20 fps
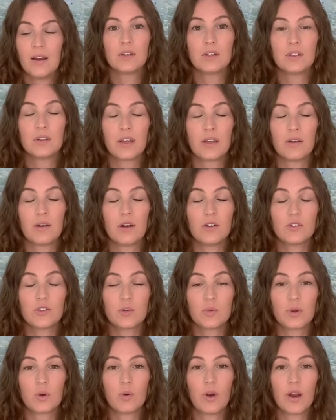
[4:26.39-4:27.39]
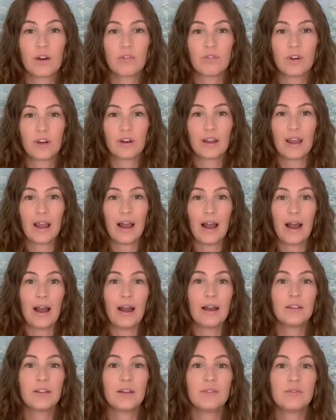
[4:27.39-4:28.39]
They also require very high
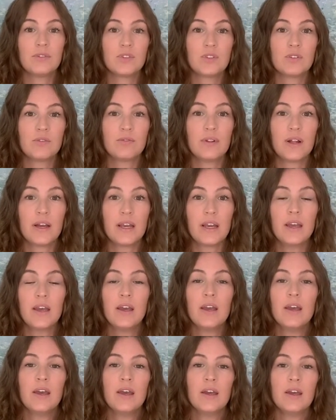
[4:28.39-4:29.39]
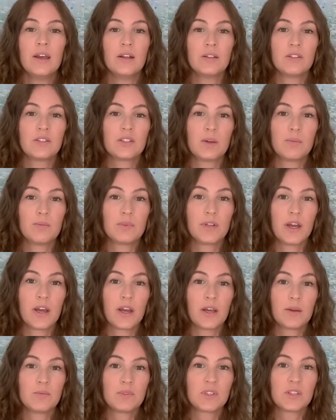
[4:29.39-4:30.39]
levels of light, and
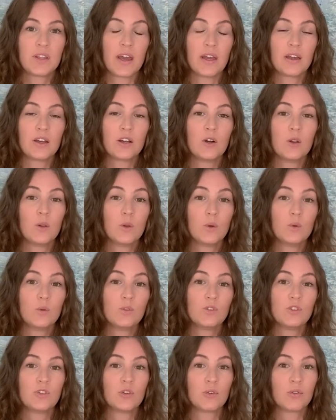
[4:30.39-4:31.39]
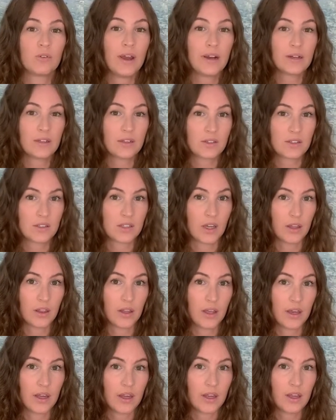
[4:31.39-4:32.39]
sometimes that includes direct
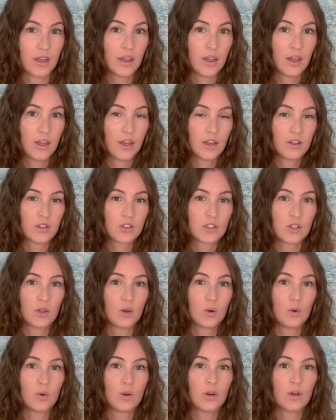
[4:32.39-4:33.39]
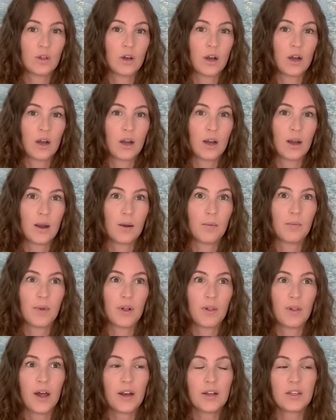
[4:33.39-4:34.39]
sunlight. So a
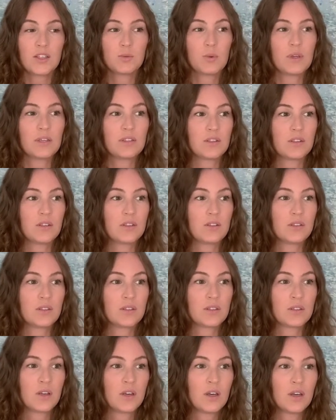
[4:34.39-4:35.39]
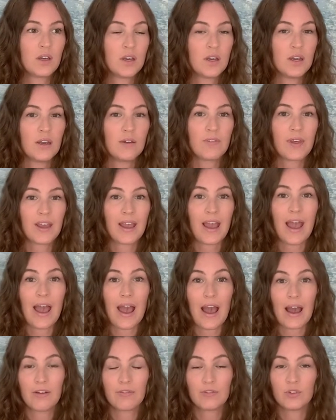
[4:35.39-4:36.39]
lot of spaces, if they
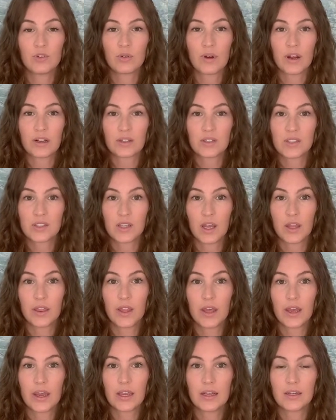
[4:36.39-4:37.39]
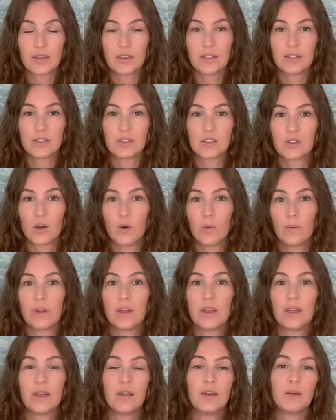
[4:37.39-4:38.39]
have direct sunlight, it's
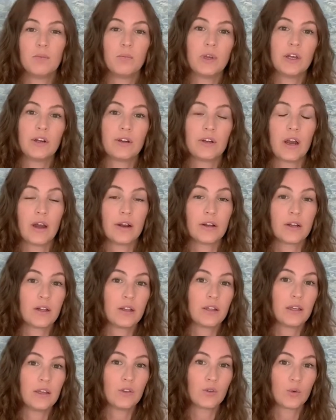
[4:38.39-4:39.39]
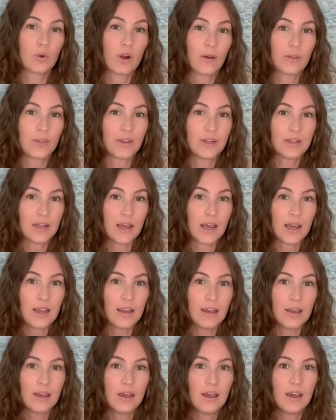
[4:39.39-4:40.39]
only periodically throughout the
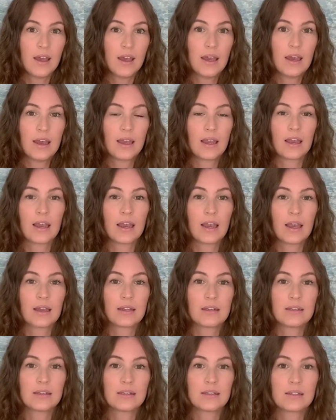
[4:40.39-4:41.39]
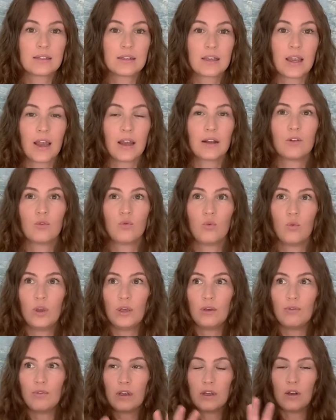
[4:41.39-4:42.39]
day. And kind of
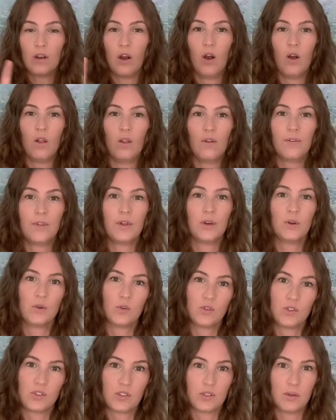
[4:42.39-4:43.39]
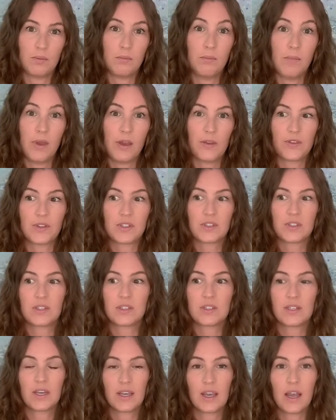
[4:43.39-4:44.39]
weaving all of those myths
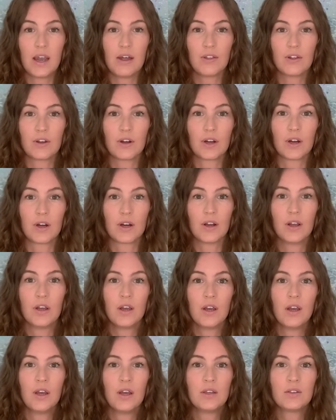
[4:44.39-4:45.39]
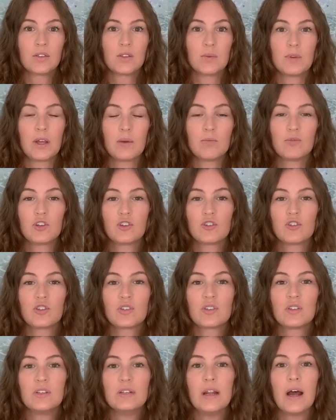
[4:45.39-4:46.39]
together, sometimes you're
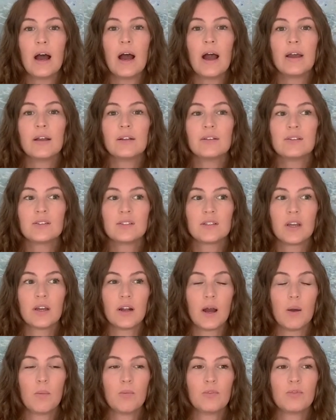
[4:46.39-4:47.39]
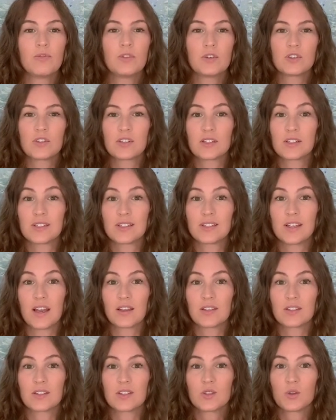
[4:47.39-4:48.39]
just not set up for
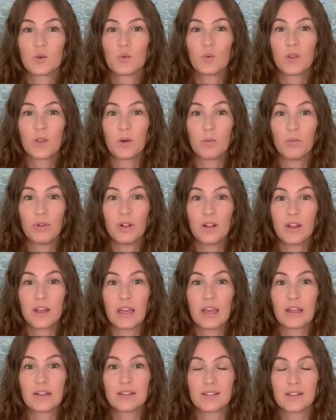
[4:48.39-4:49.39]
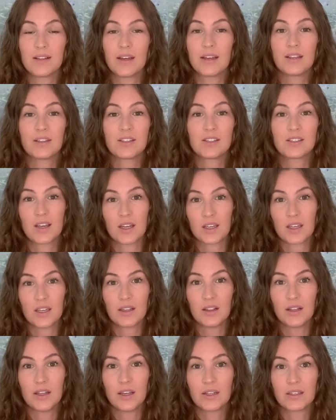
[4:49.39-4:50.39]
success with a plant like a
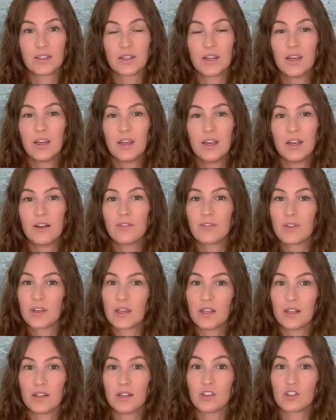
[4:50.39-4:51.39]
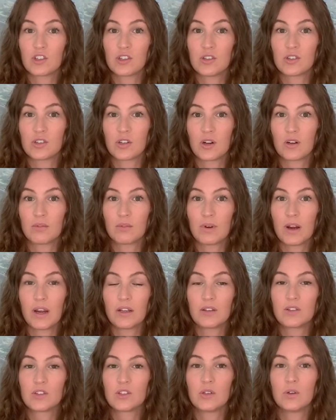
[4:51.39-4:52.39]
succulent if the conditions aren't
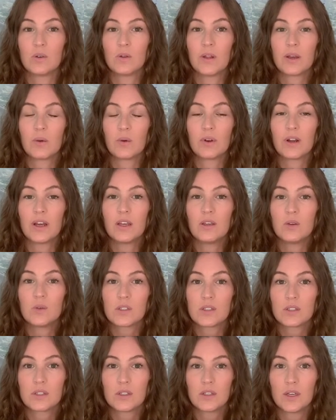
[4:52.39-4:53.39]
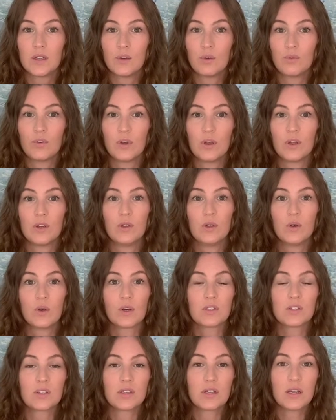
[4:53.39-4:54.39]
right. So like when I used to live in New York
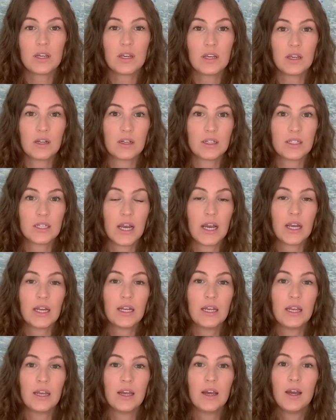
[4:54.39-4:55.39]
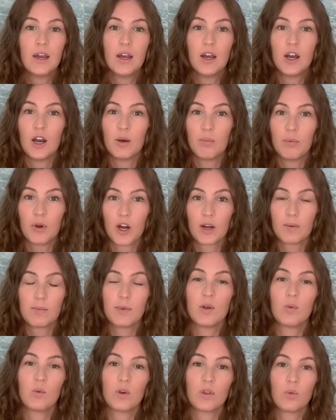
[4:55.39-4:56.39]
City in a tiny
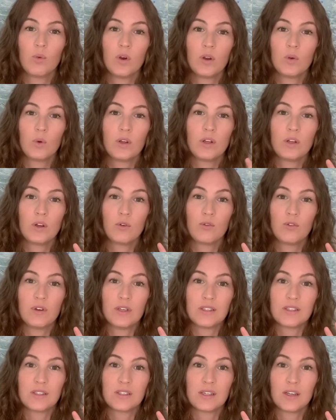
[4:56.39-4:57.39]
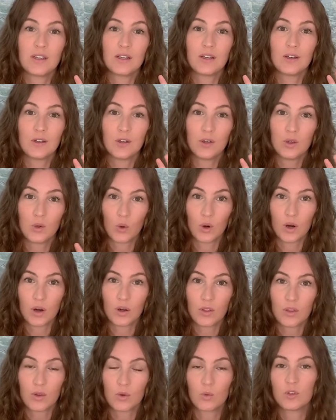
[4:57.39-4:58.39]
apartment with one window facing
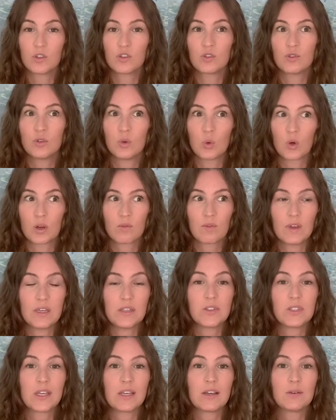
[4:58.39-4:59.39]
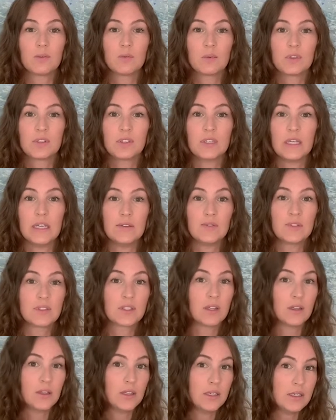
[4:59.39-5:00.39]
north, which north facing receives the
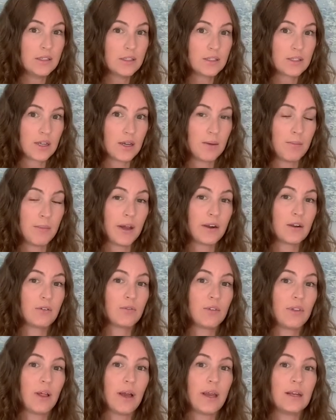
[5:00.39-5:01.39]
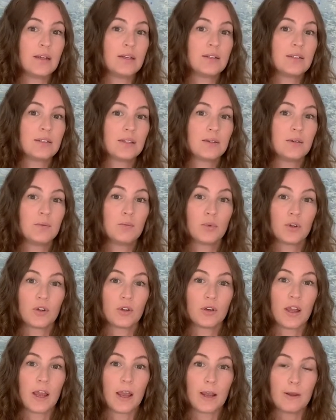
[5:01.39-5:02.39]
least amount of light per
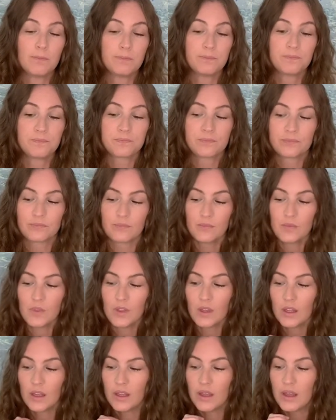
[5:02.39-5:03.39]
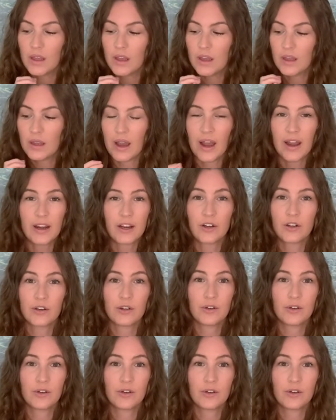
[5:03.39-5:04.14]
day. I couldn't